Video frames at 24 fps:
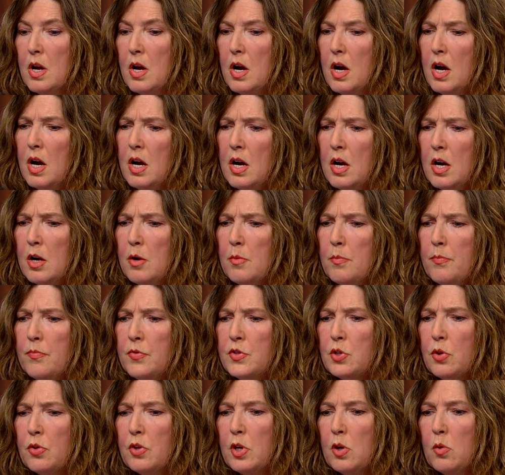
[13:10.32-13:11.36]
Um,
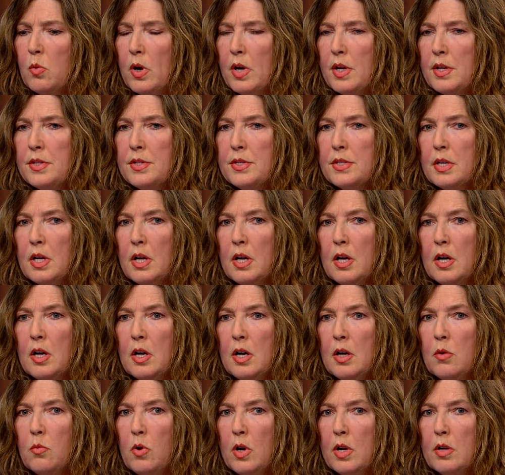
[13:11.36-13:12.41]
so there was
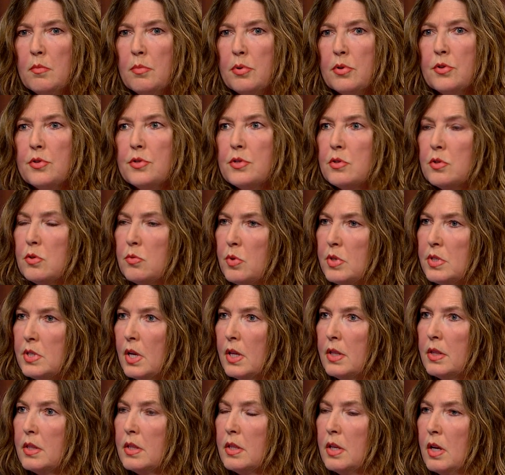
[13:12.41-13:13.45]
uh, one person who was
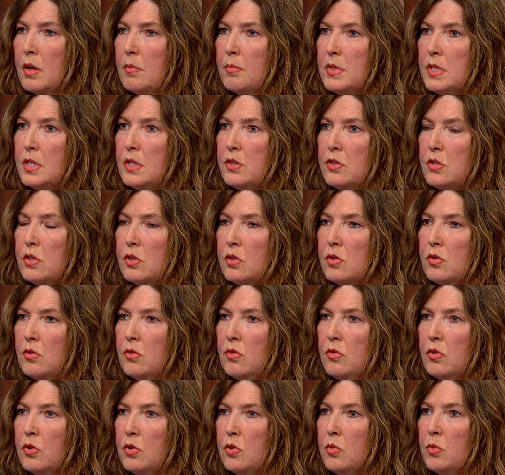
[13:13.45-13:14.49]
at M T C
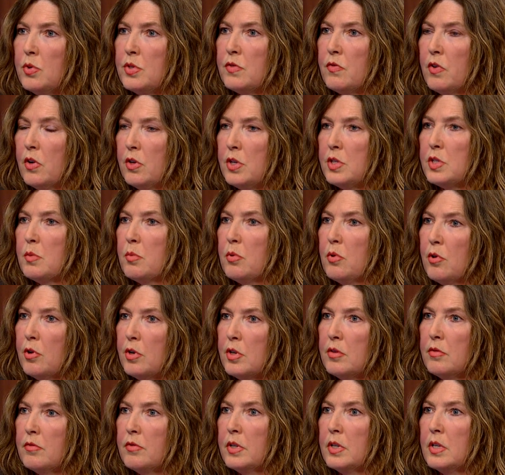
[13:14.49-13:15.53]
U who was very
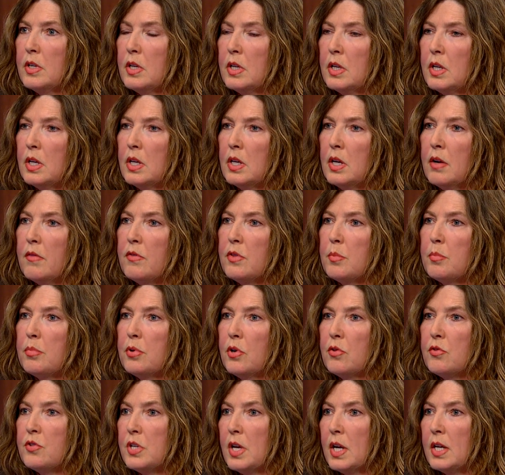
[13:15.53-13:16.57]
supportive and uh, of the
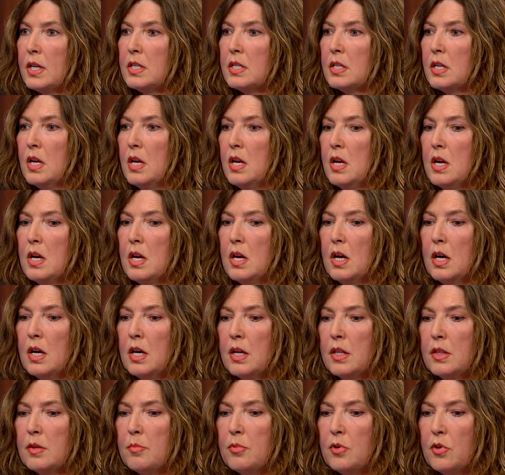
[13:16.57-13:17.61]
project.
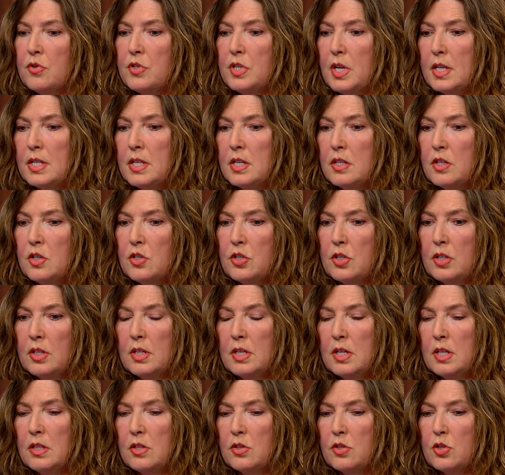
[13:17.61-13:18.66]
Uh, the project
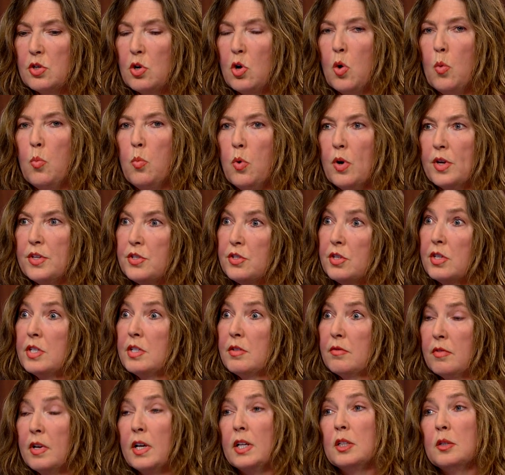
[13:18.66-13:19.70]
initially, the scope was to
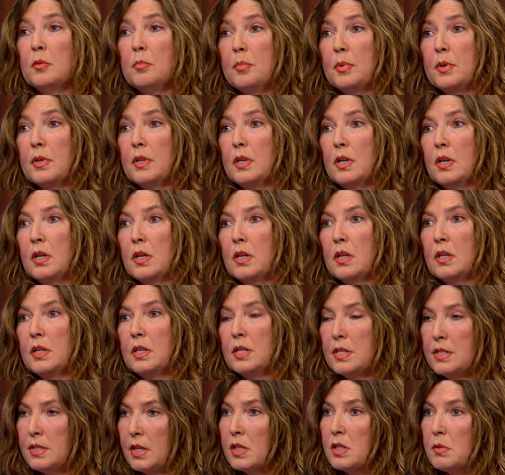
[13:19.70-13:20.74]
develop uh,
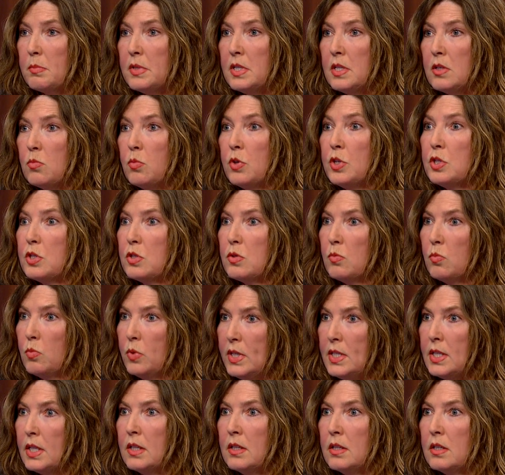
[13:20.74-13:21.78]
an assessment, which
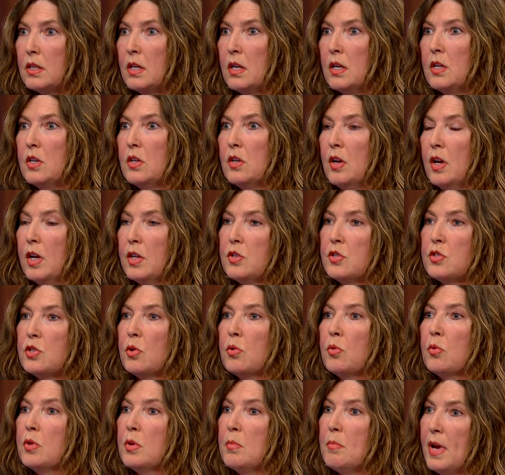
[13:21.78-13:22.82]
we did. Mm-hmm. And
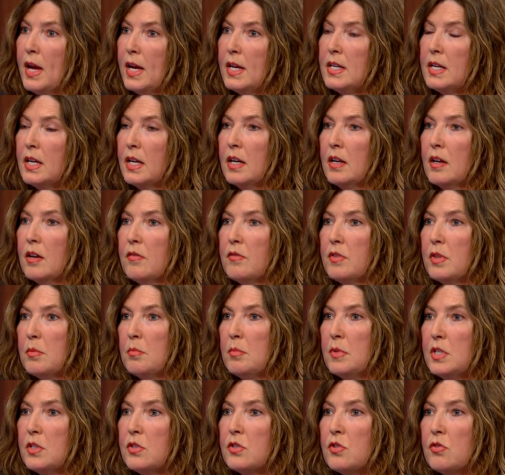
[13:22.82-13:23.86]
so the mandate of the
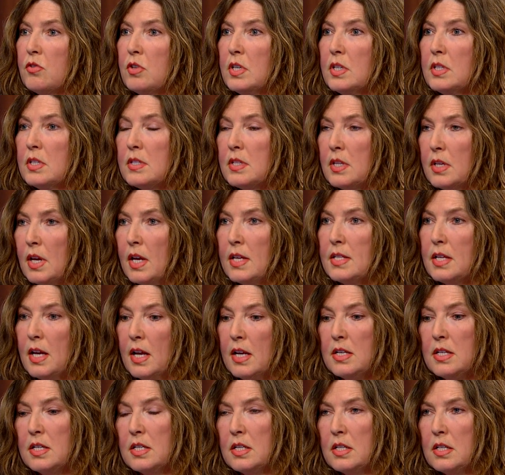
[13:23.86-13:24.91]
ministry is, has
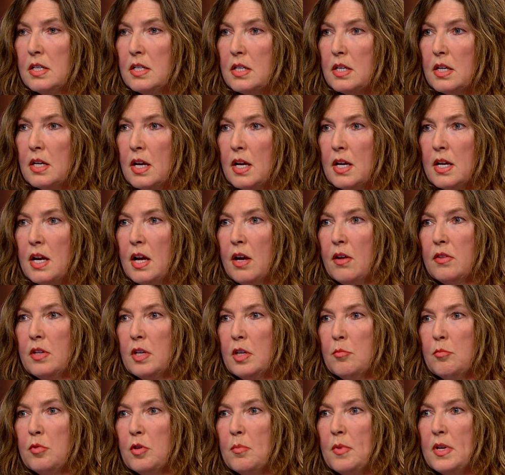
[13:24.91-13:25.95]
ended, and now the
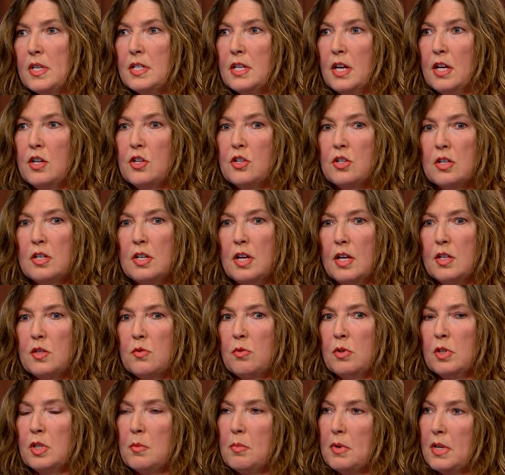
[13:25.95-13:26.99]
implementation has
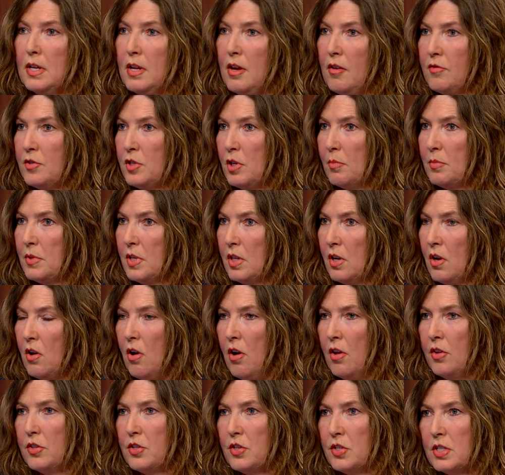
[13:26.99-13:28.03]
really been left up to the
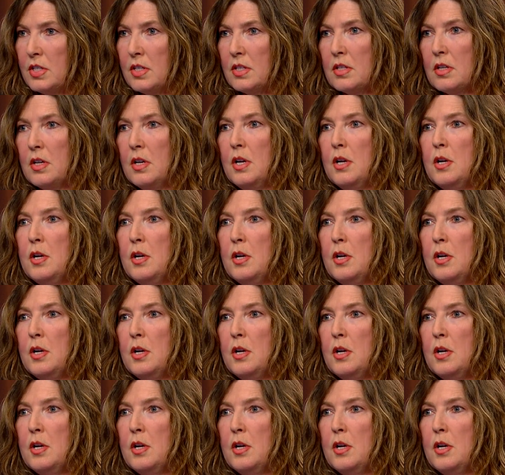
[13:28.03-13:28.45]
colleges.